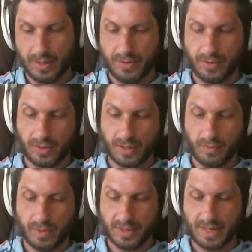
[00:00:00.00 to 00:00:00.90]
then you're going
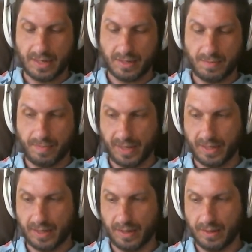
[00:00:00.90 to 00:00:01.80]
to want to tend to
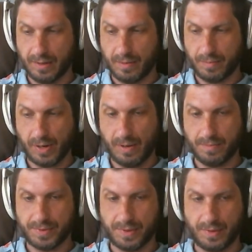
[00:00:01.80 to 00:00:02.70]
pick
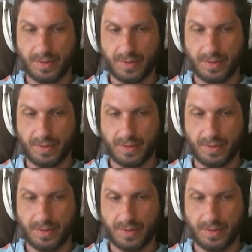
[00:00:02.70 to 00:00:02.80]
prompts